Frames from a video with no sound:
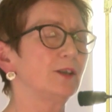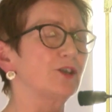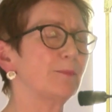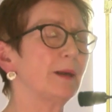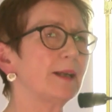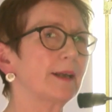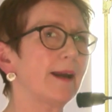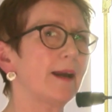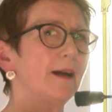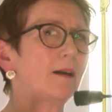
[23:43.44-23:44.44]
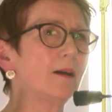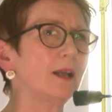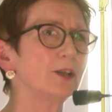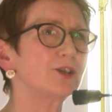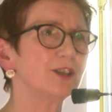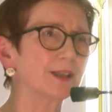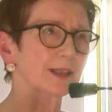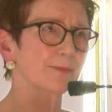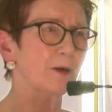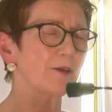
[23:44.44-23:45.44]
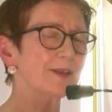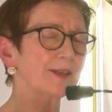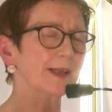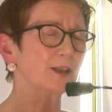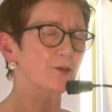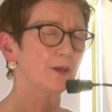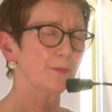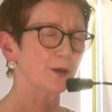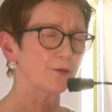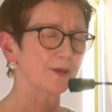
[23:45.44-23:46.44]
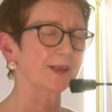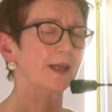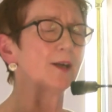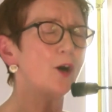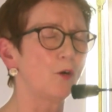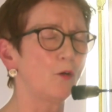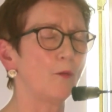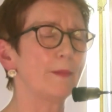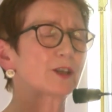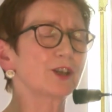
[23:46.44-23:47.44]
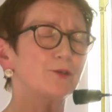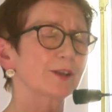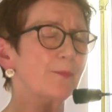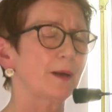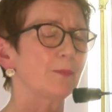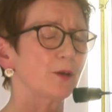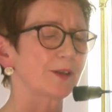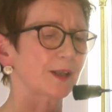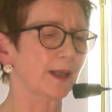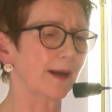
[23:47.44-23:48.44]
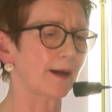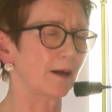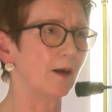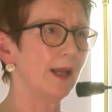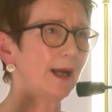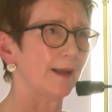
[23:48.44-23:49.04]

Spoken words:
she'd been in care, she'd experienced sexual abuse in home, and she'd also been abused in care.